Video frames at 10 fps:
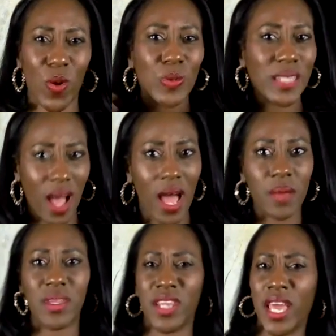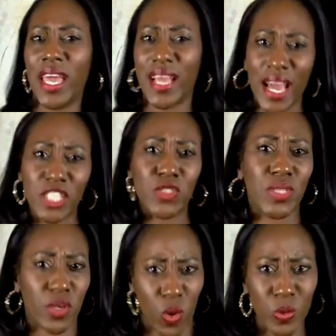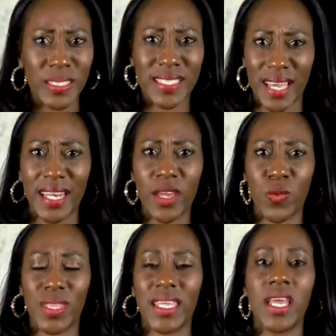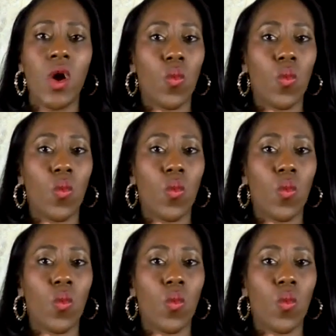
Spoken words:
own time and kind of do their own studying with it,